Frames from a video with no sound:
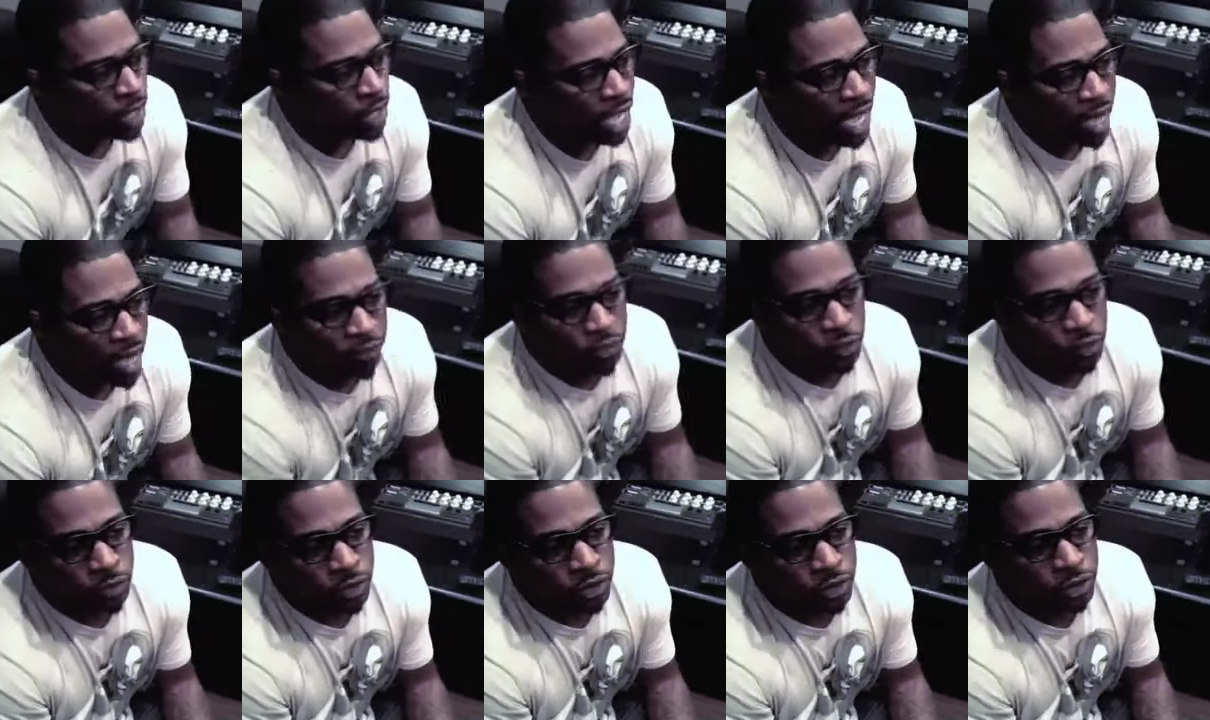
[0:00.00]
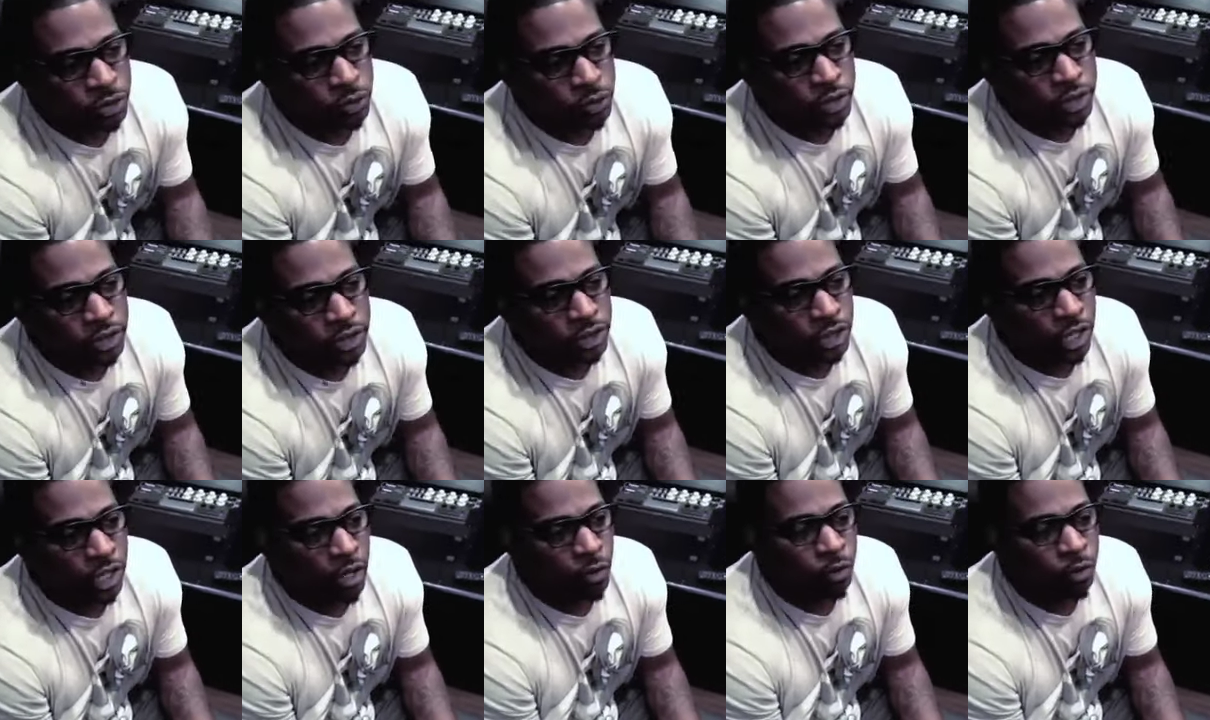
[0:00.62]
After we do
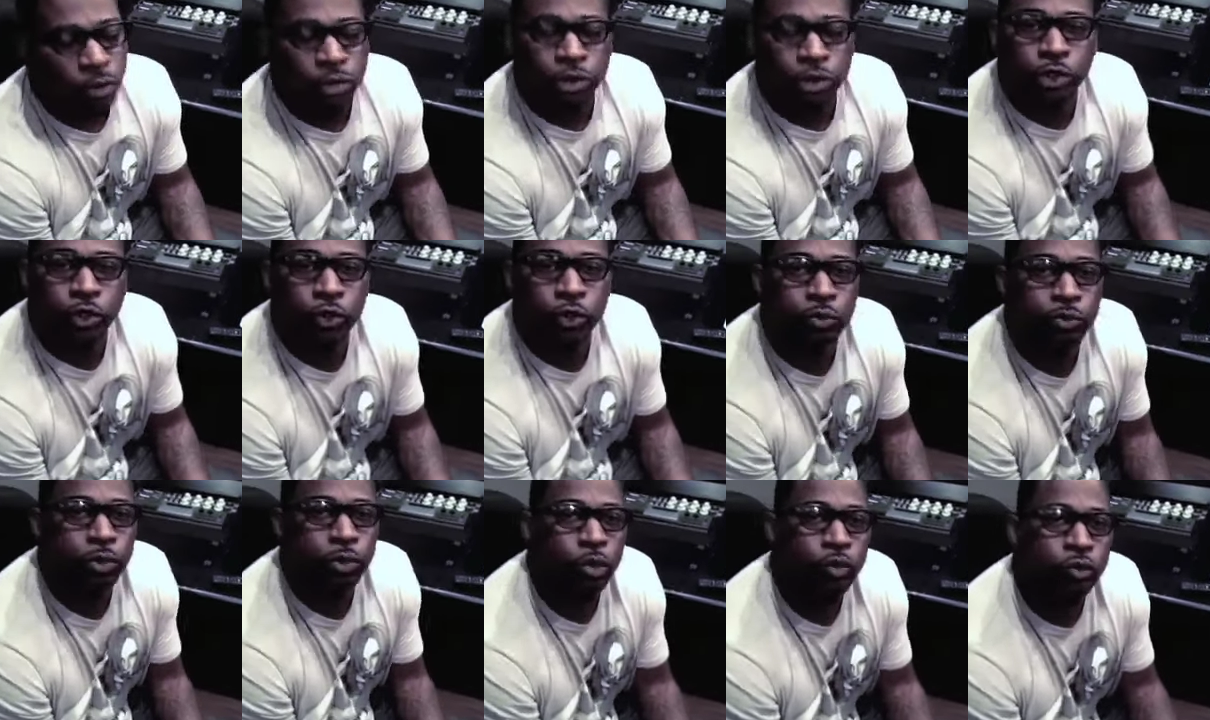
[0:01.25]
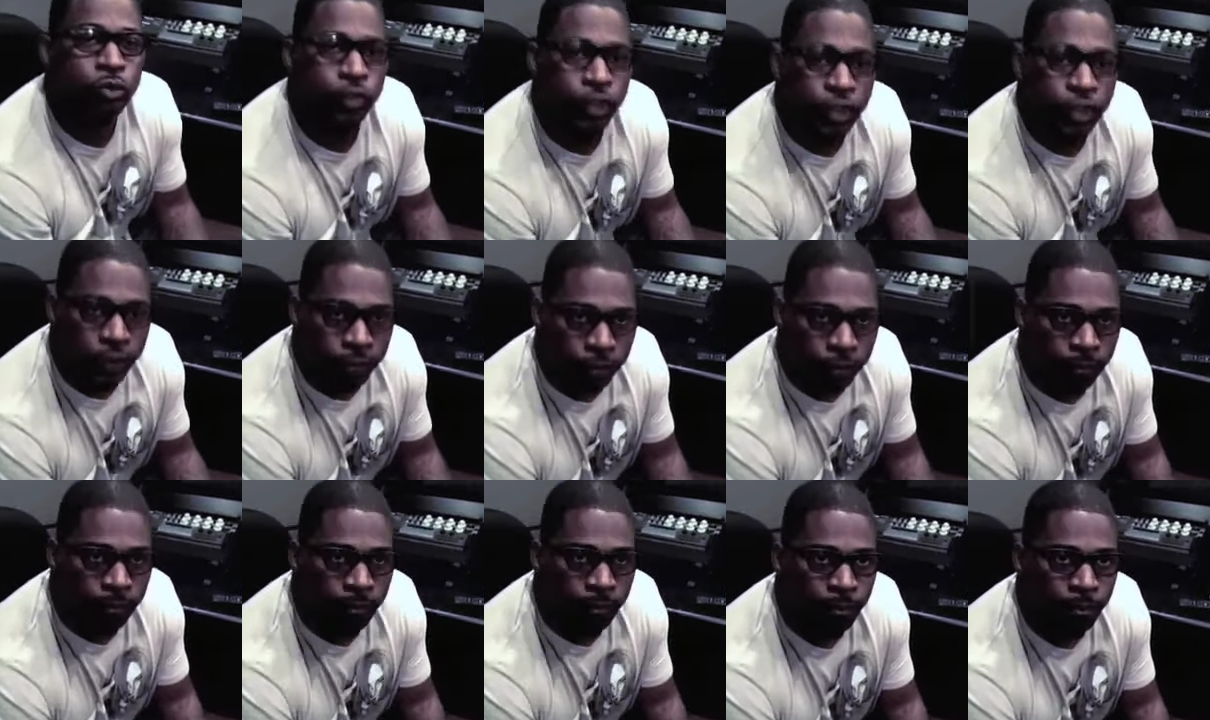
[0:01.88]
this, y'all, we're going to shoot a movie.
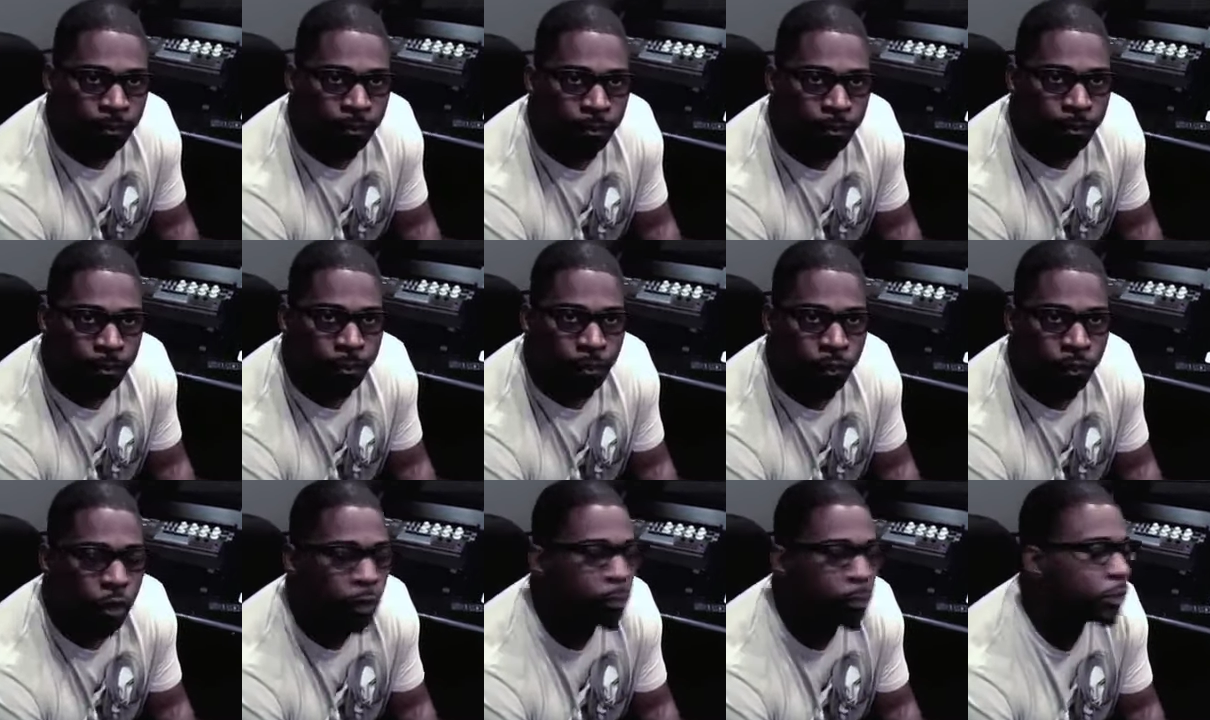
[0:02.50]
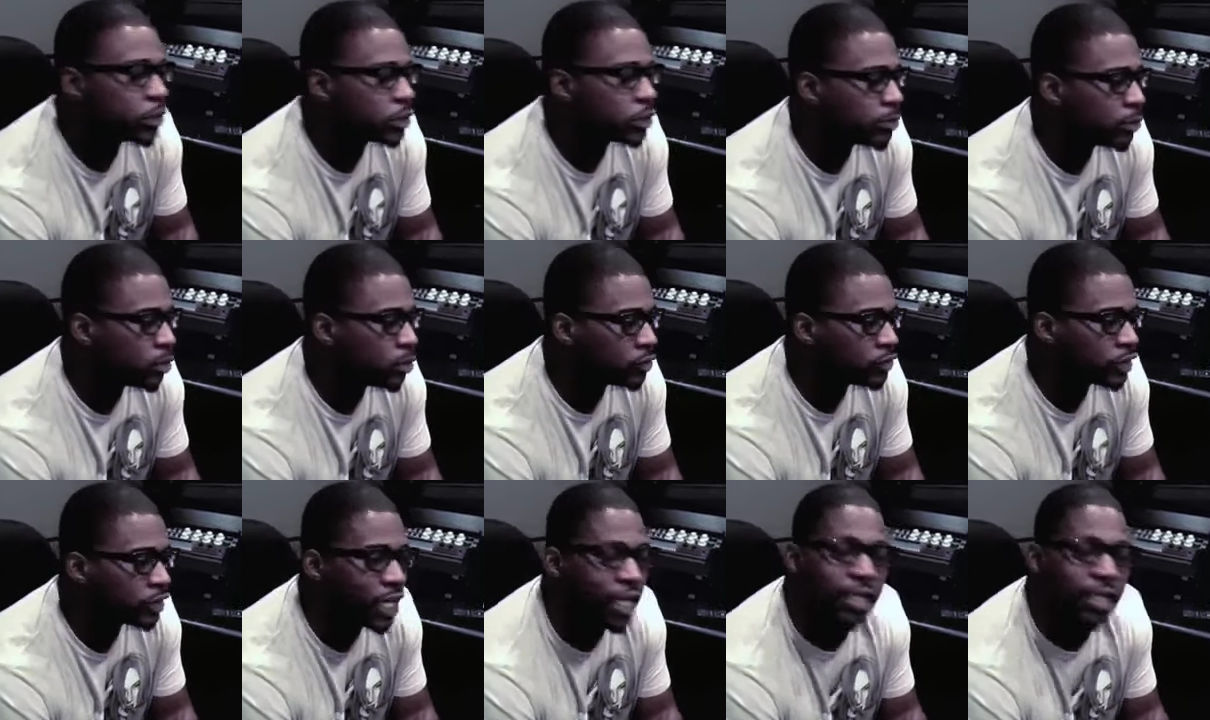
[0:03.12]
We're going to put the
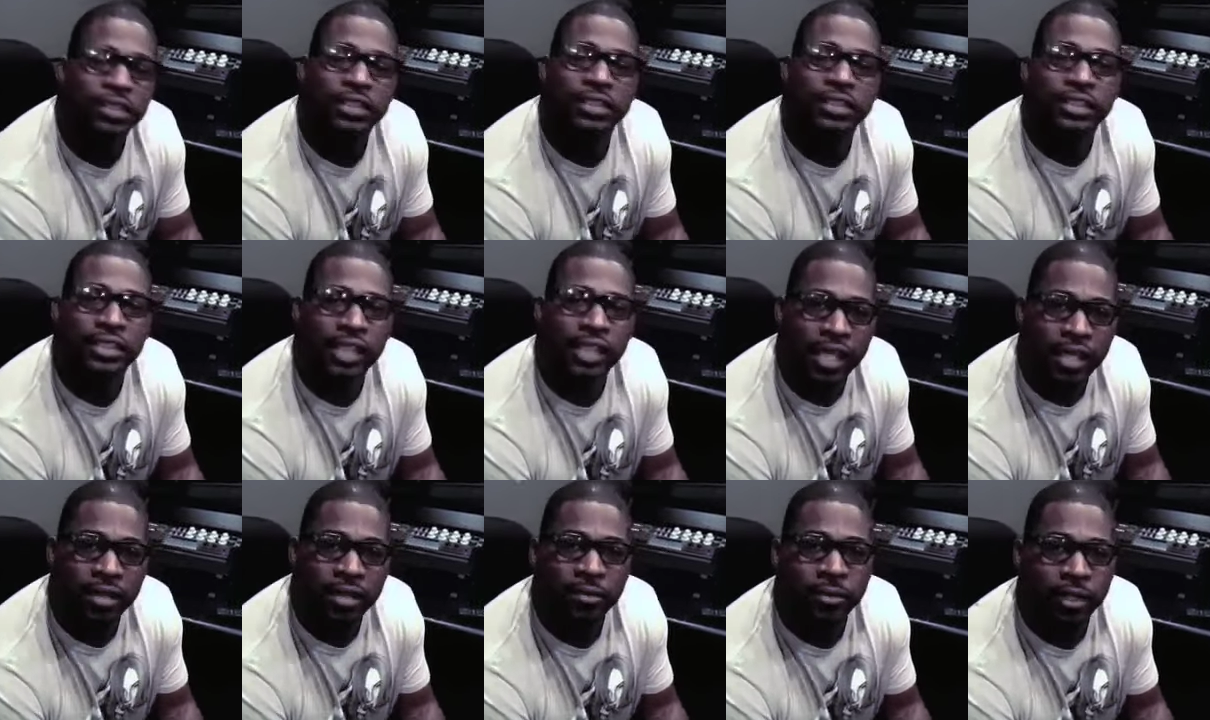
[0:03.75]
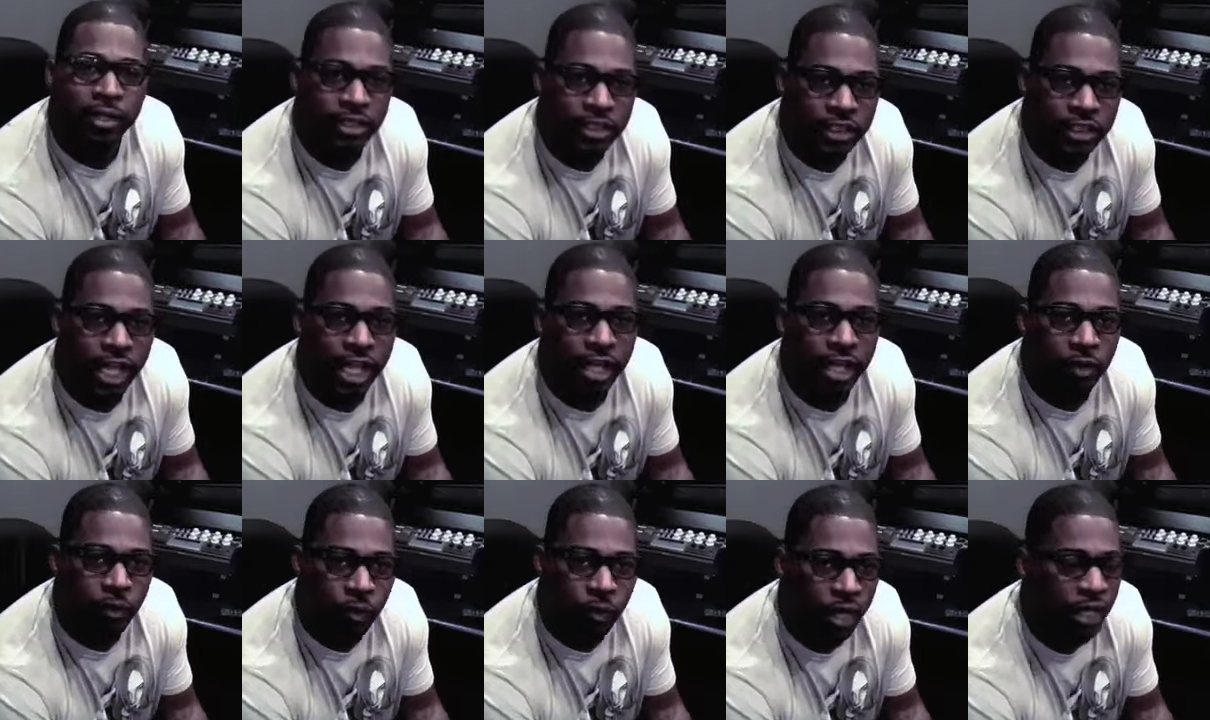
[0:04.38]
movie out the same
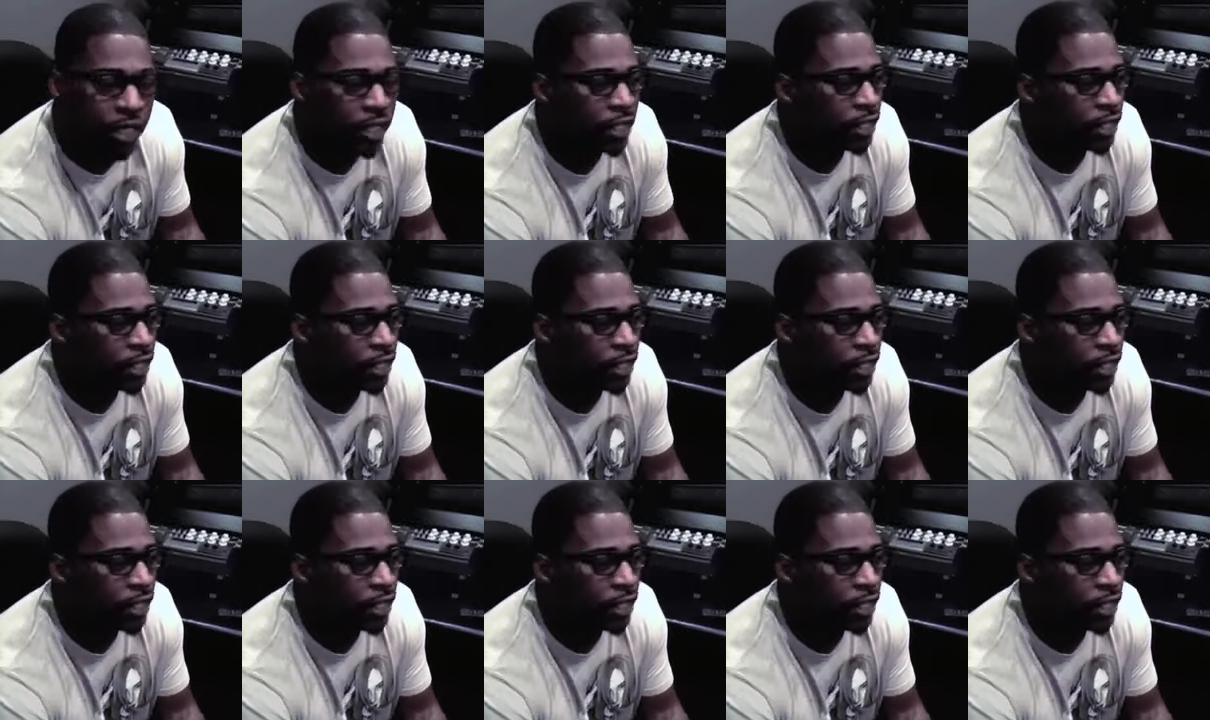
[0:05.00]
exact way.